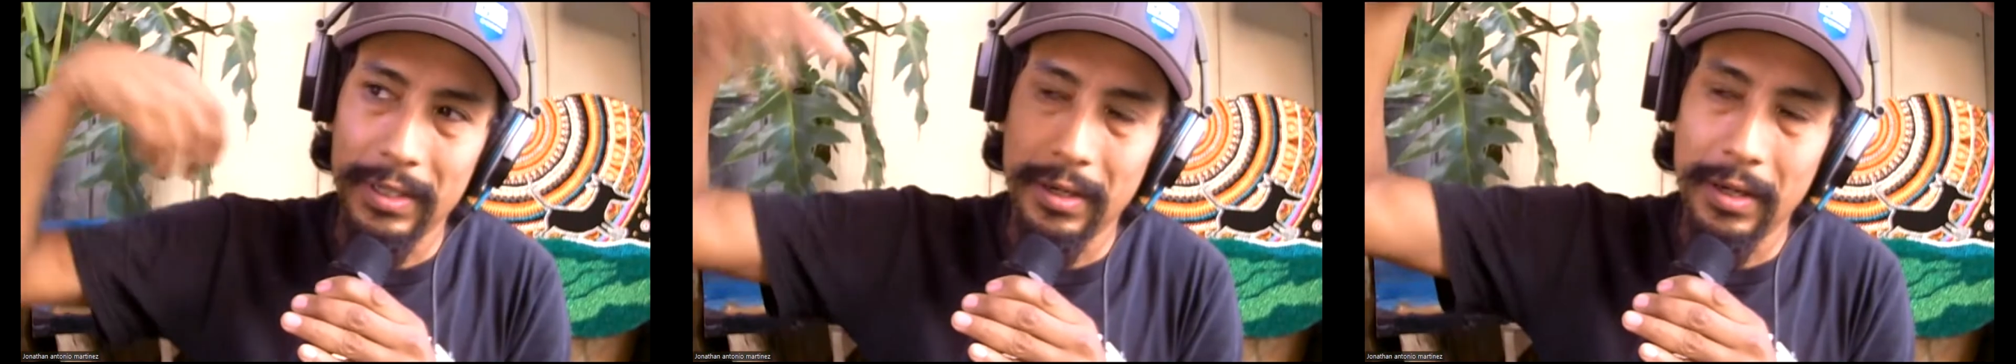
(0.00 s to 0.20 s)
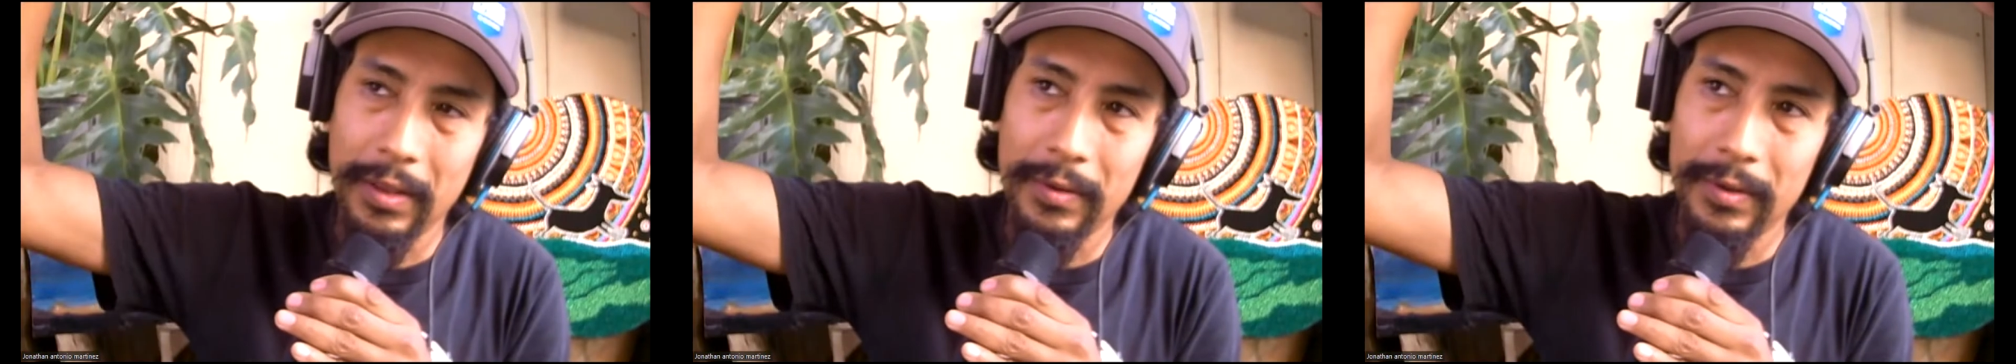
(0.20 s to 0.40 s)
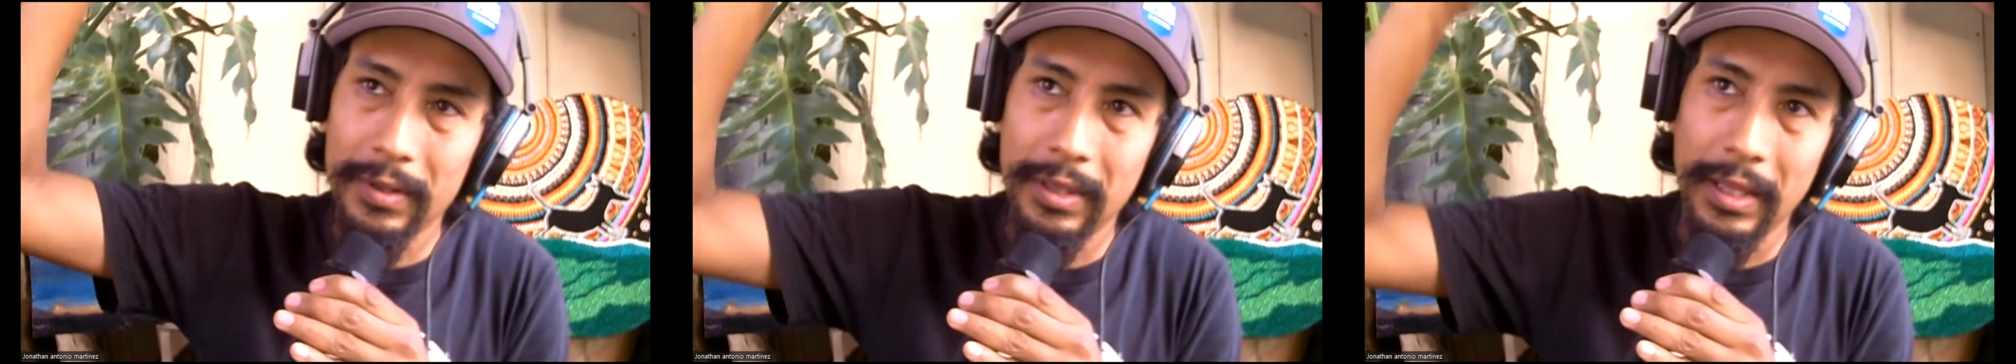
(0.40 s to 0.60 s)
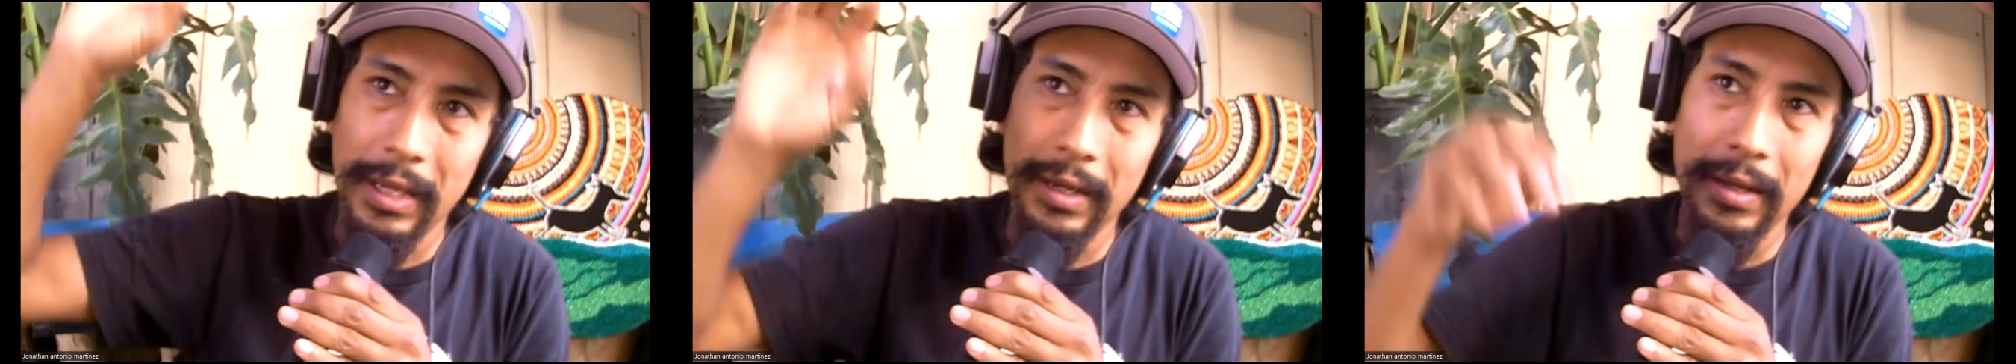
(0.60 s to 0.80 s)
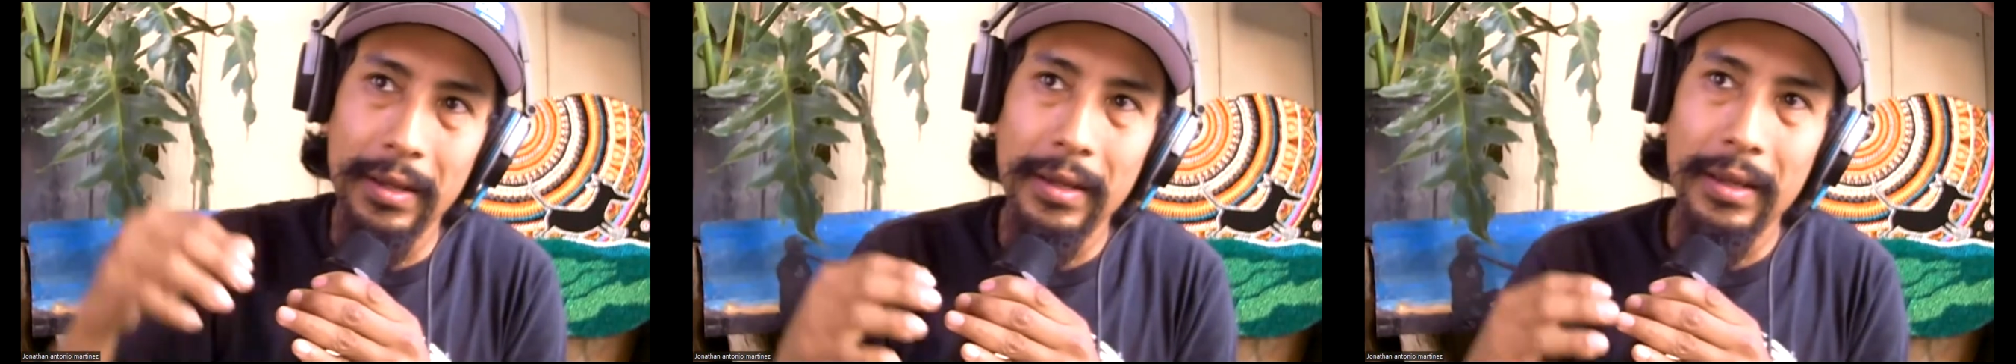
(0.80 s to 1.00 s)
another
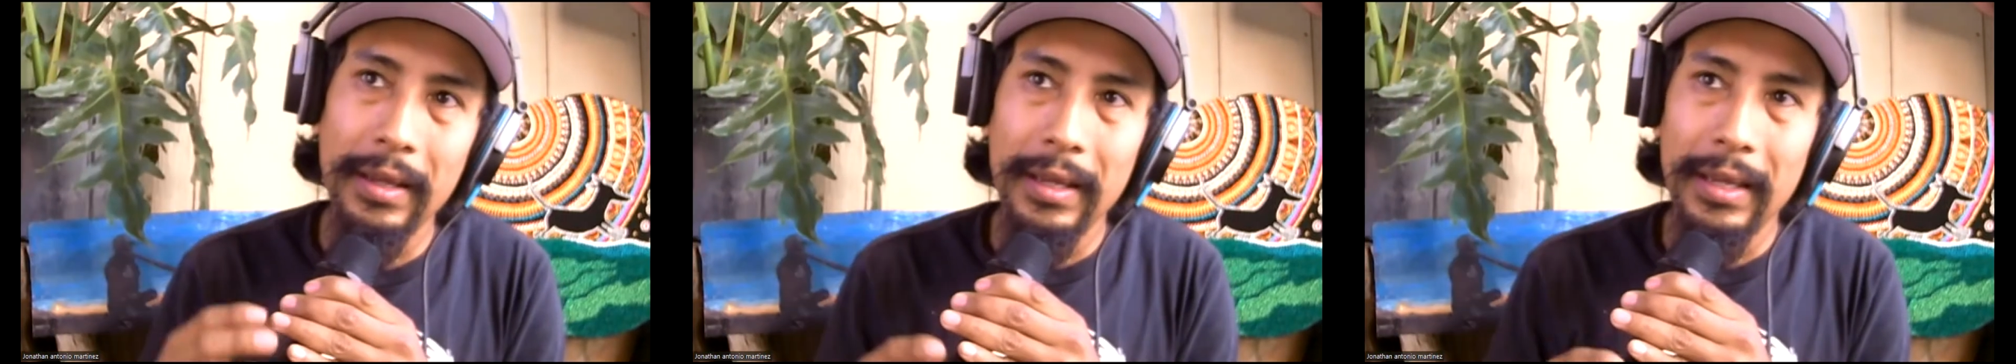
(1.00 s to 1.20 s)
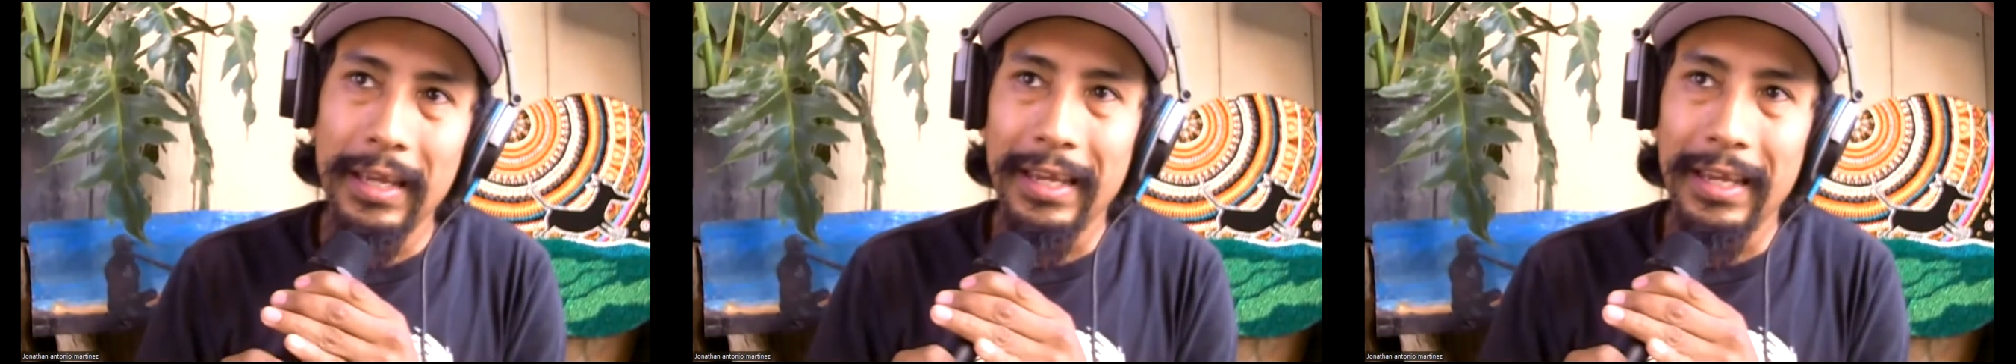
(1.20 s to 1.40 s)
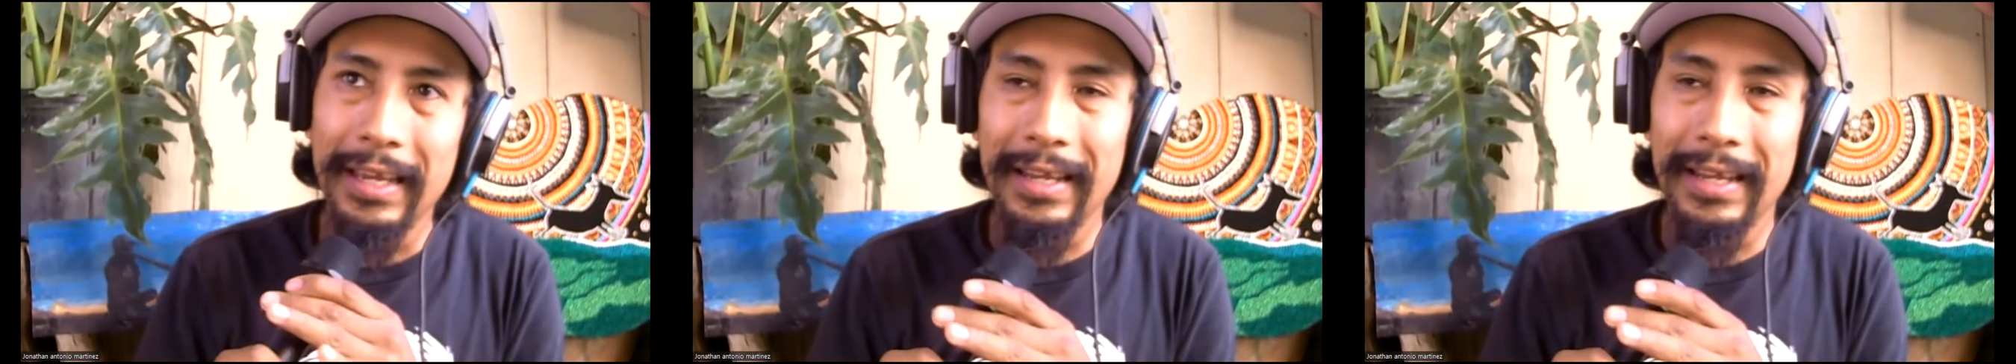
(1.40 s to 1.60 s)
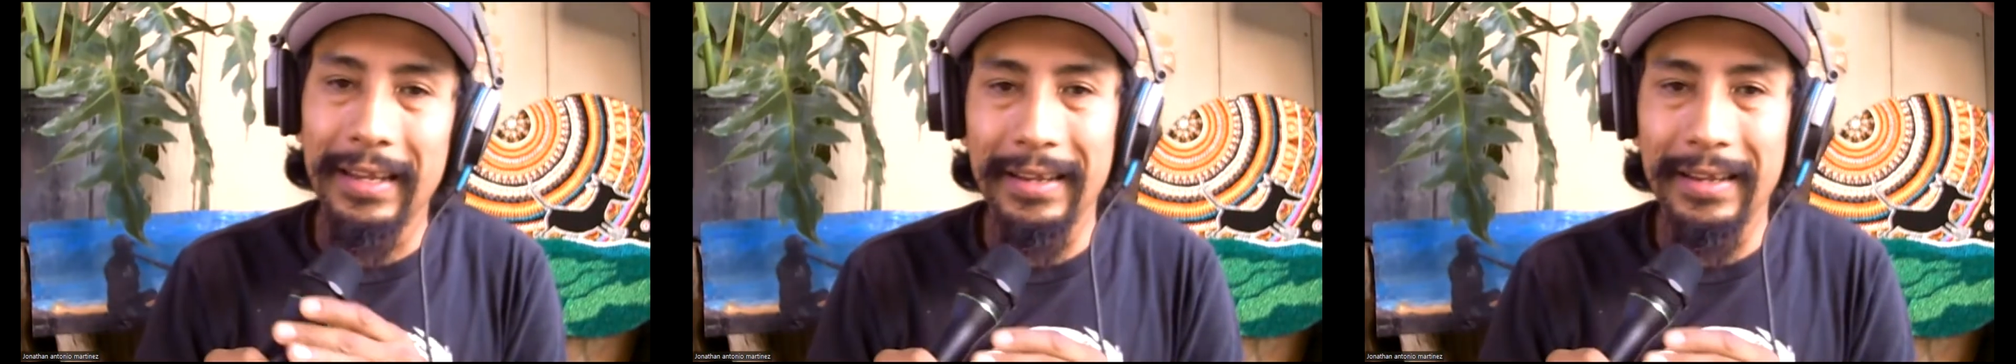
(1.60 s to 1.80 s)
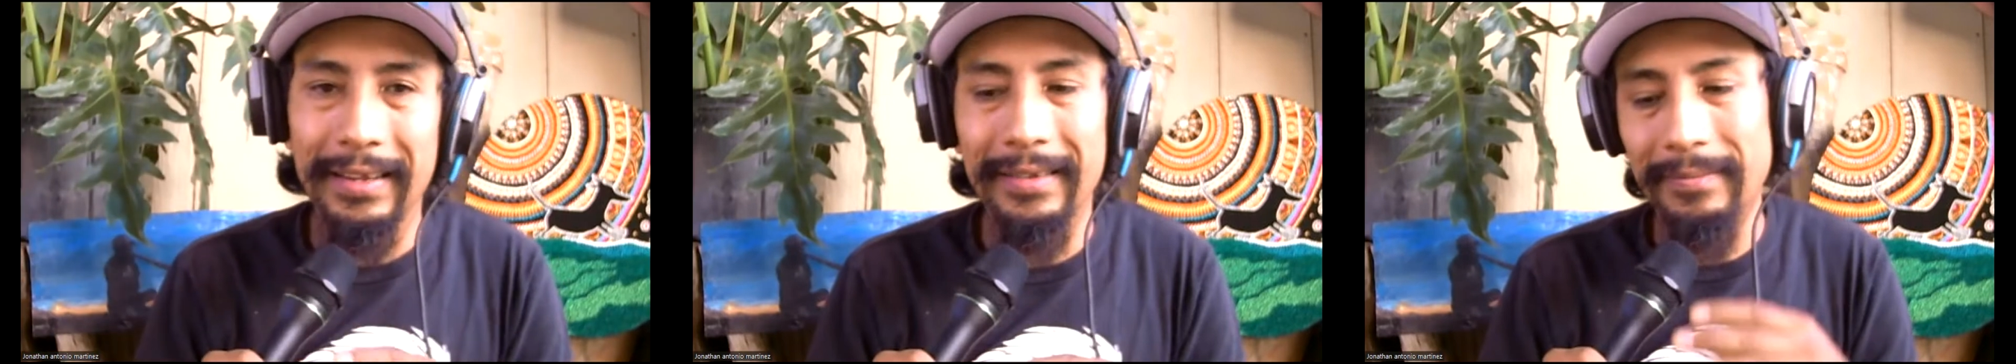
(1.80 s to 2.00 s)
thing,
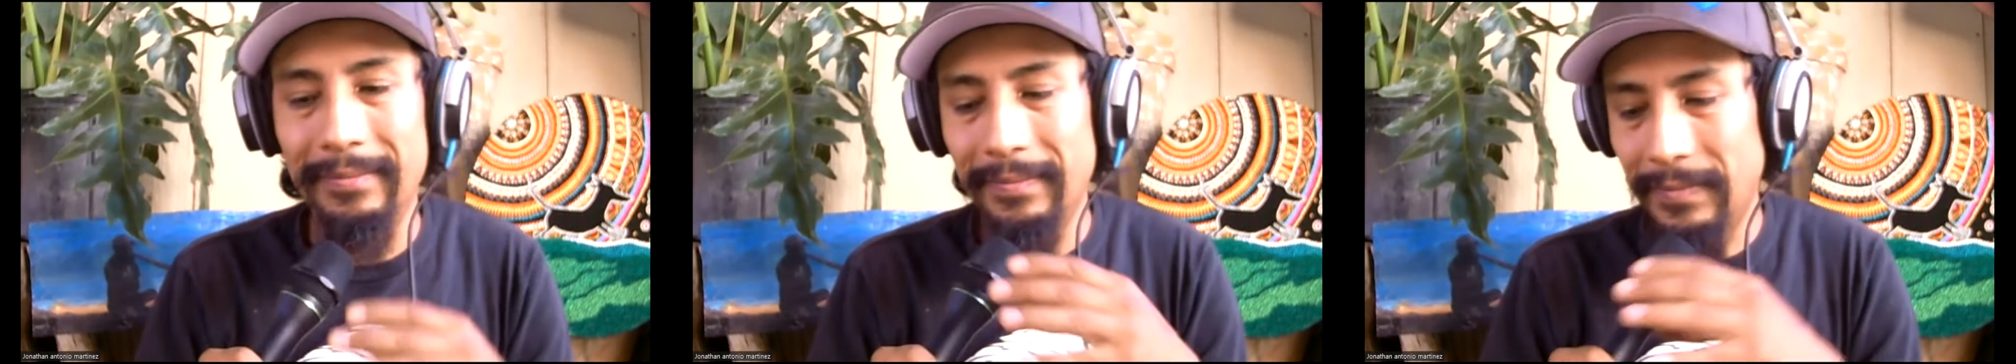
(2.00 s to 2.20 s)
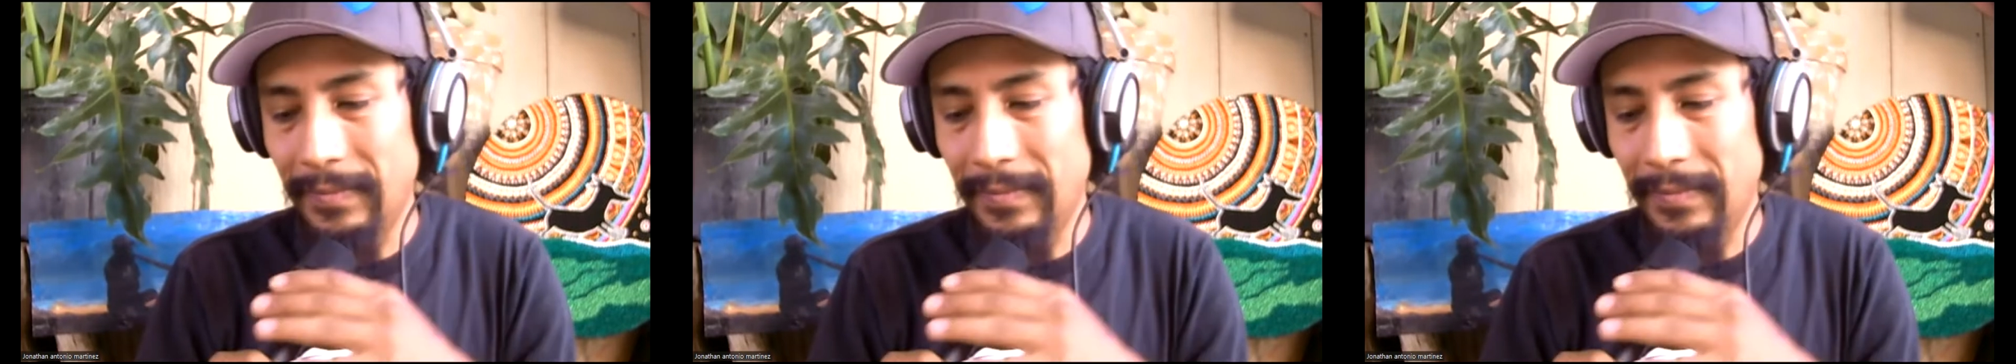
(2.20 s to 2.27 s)
and